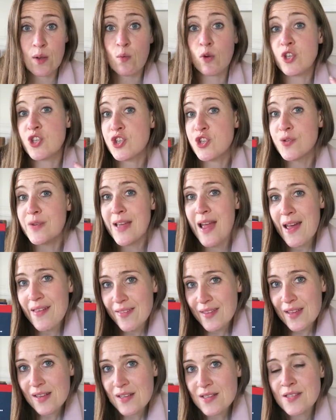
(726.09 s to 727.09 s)
Once you get
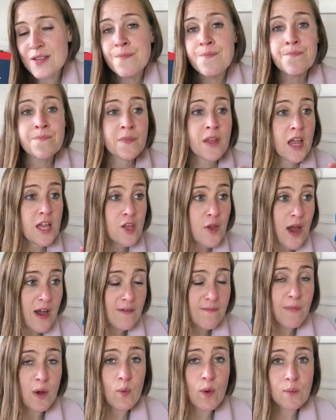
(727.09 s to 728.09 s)
this and you
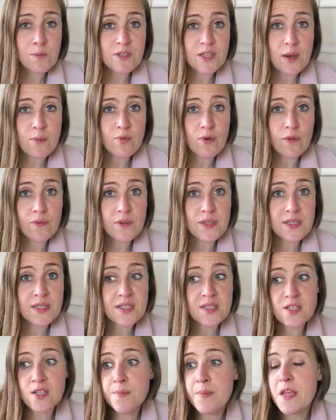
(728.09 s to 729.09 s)
have my website profit
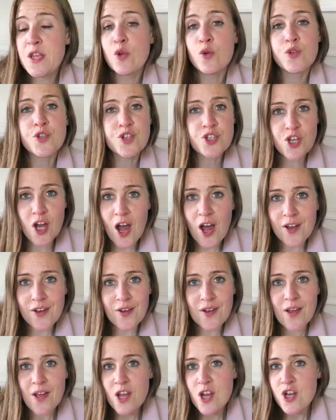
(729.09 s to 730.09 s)
system, you're done.